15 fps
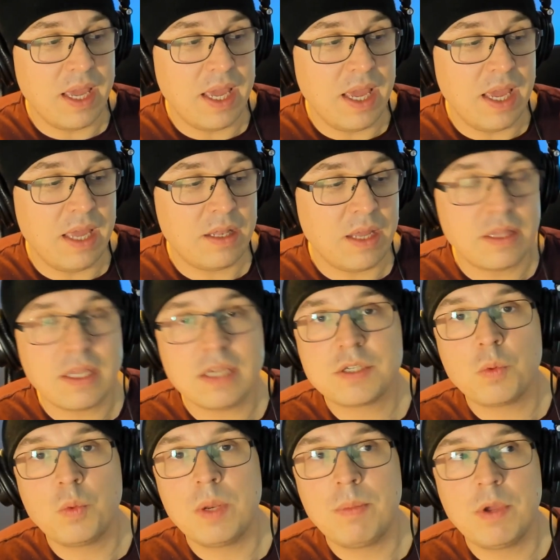it
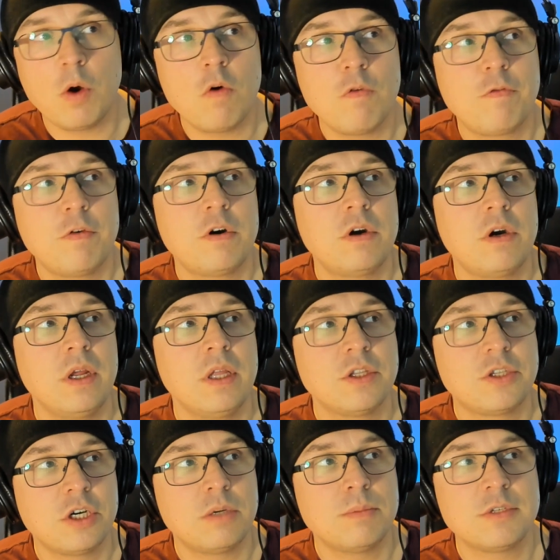doesn't win me over in
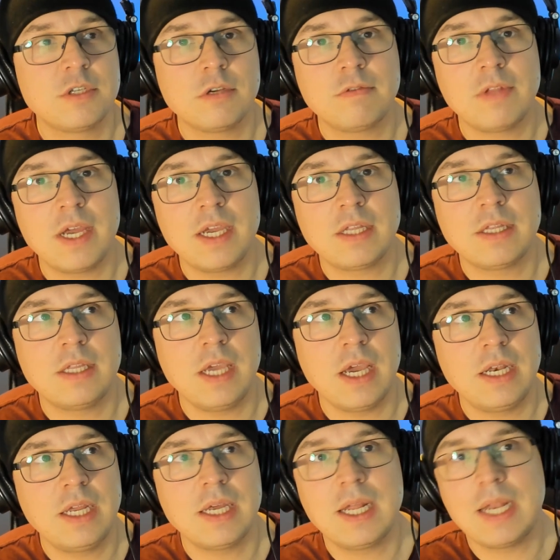terms of like the
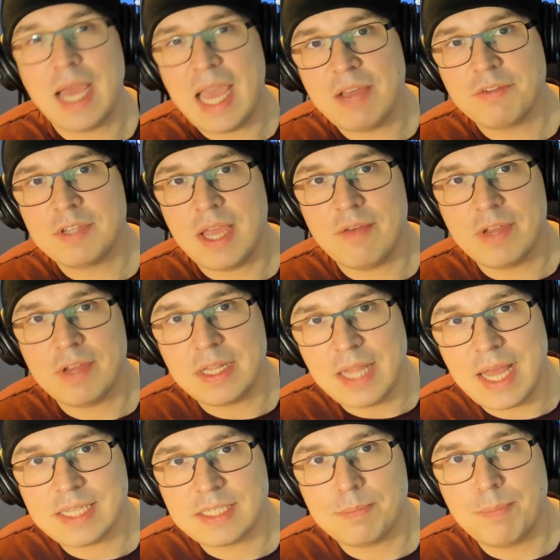idea that I have to have a
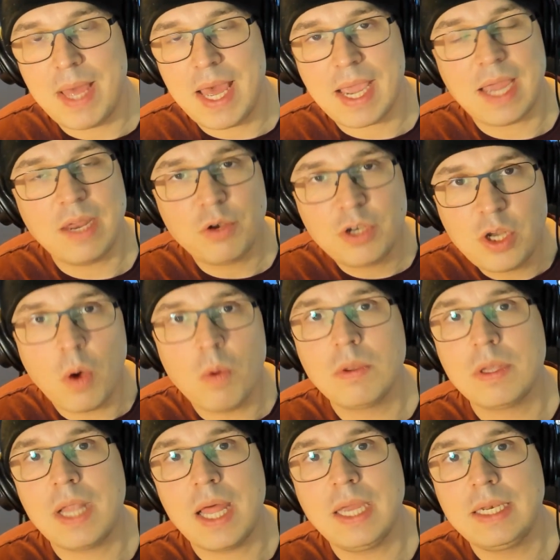glass back. I
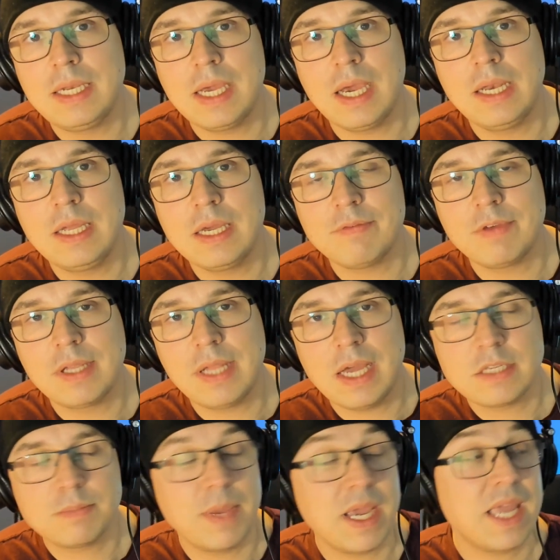don't like the idea of a
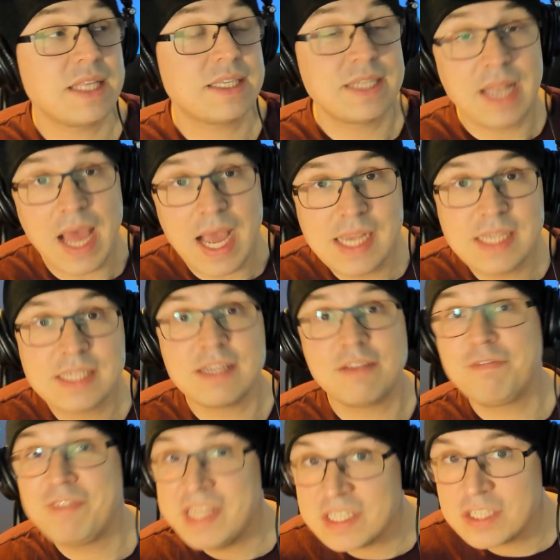glass back. It's nice, it
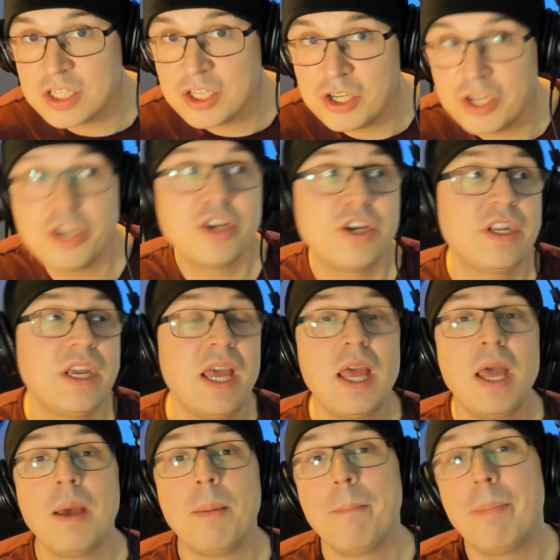feels good,
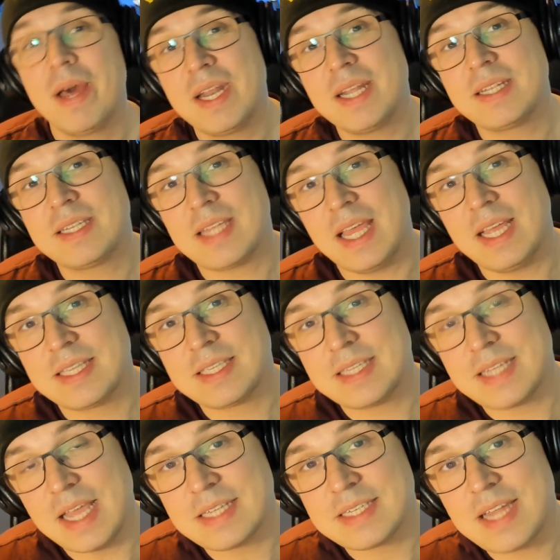but
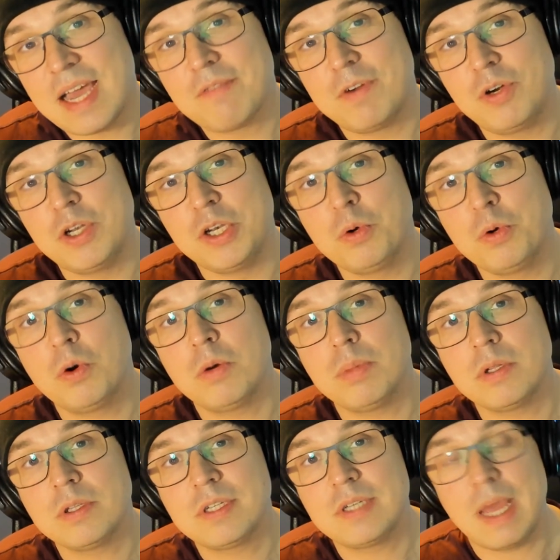it's not very
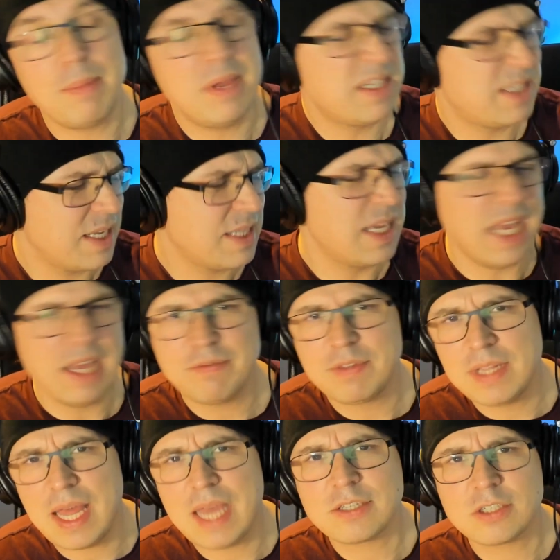durable to basically have
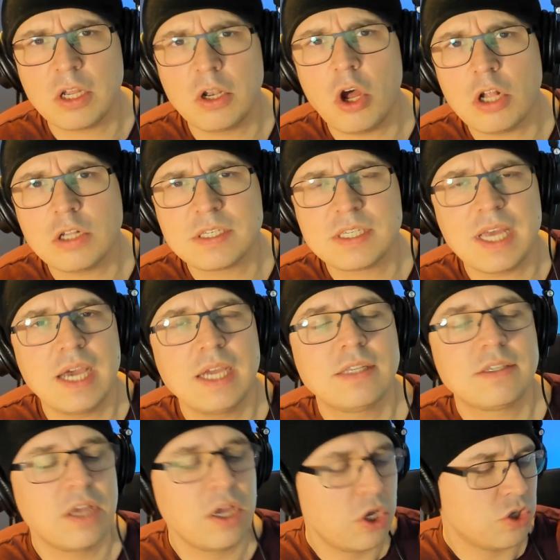glass on all
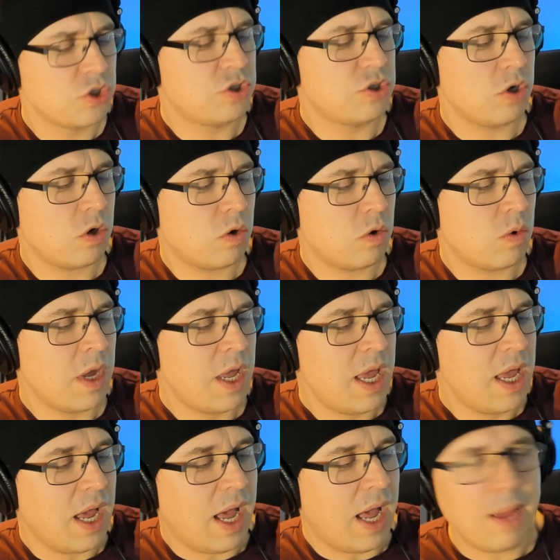sides. So
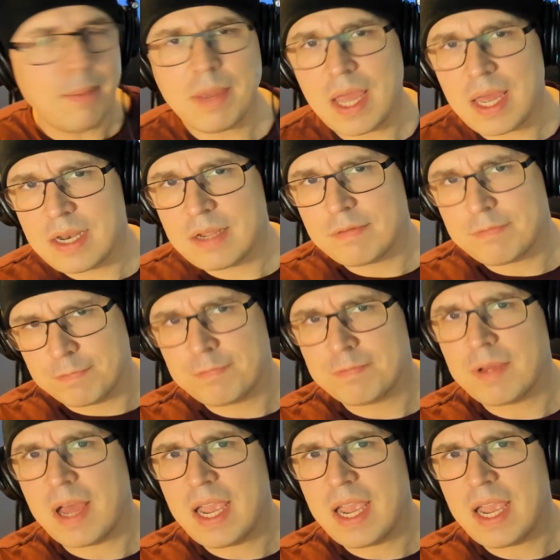I kind of